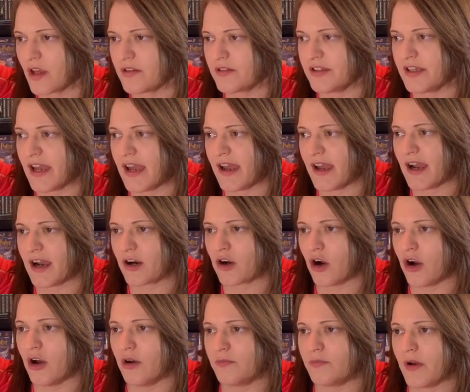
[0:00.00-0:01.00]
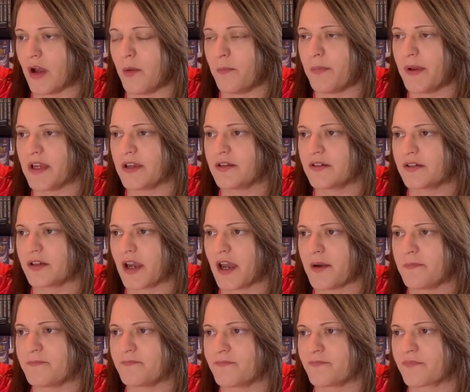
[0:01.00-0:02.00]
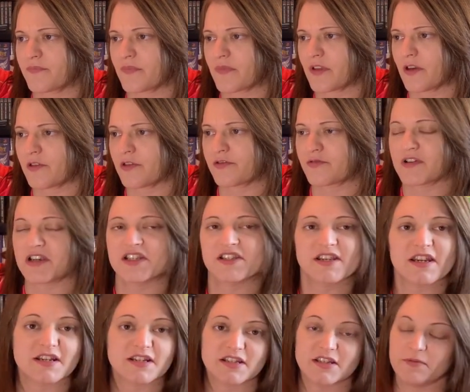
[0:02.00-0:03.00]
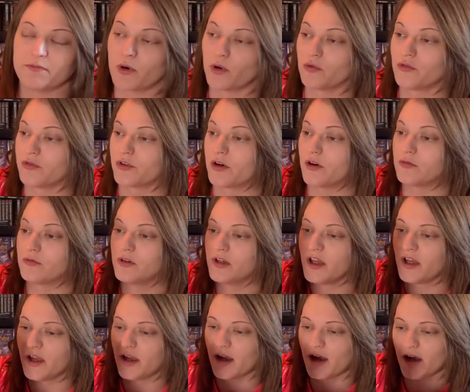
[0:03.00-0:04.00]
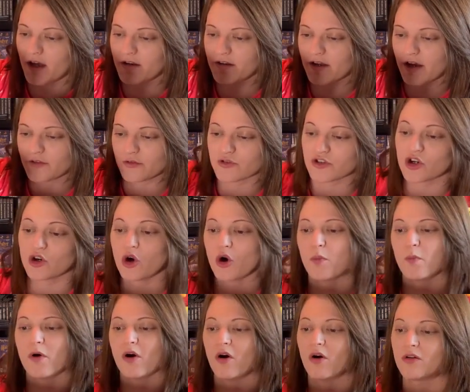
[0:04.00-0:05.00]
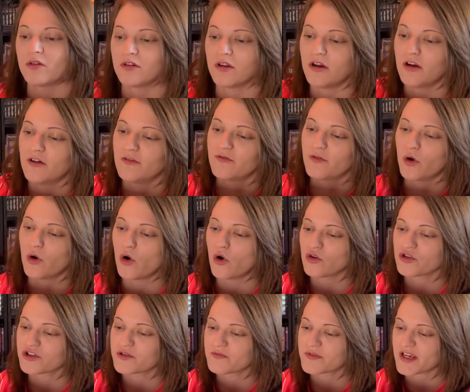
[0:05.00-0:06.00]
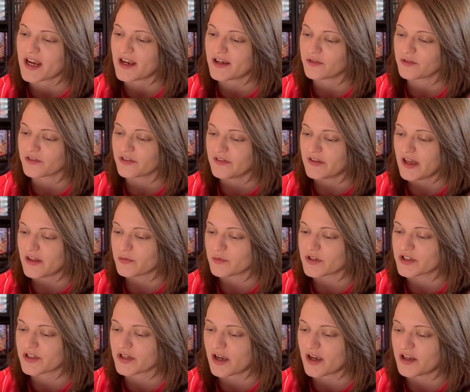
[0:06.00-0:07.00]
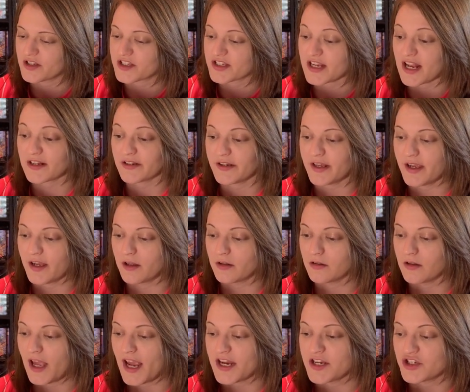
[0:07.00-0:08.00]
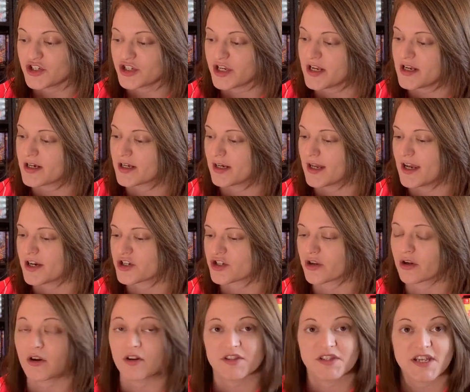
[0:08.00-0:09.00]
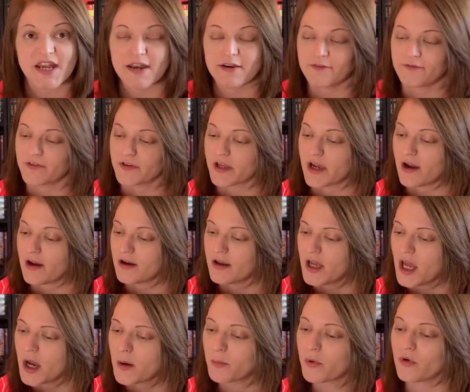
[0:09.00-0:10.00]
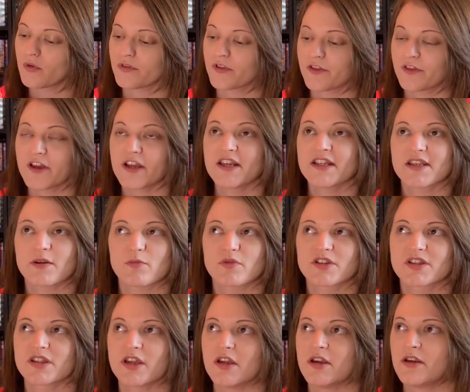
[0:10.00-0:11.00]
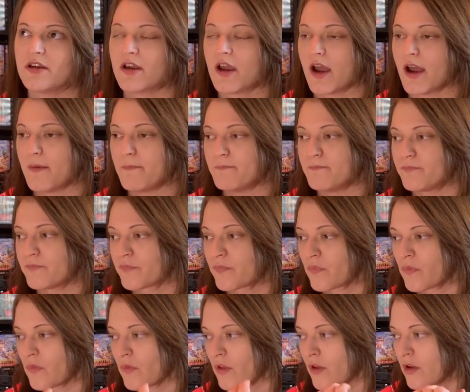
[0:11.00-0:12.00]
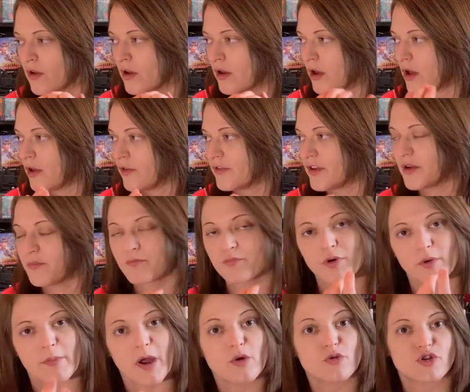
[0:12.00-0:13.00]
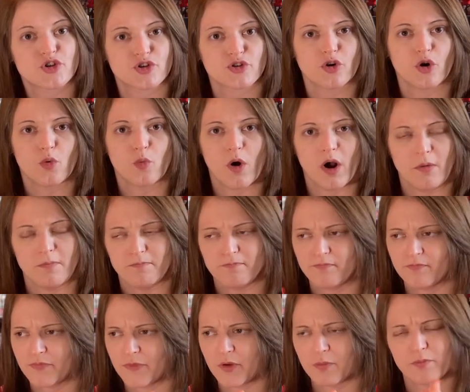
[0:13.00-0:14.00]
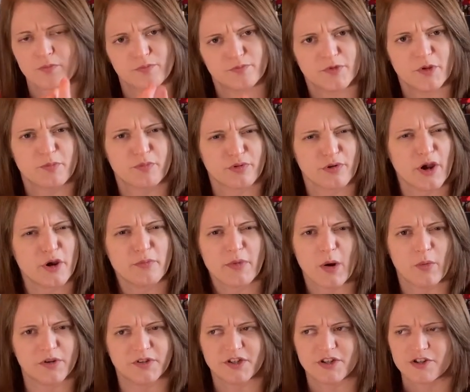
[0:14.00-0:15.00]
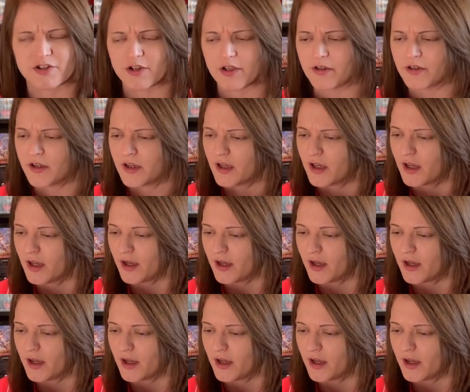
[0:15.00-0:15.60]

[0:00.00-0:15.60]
Yeah, I got a big 360 bundle, and there was a couple of awesome titles in there. There was a Silent Hill HD collection. I got a tenner for that. But the thing is, it was the promotional one, the promo edition.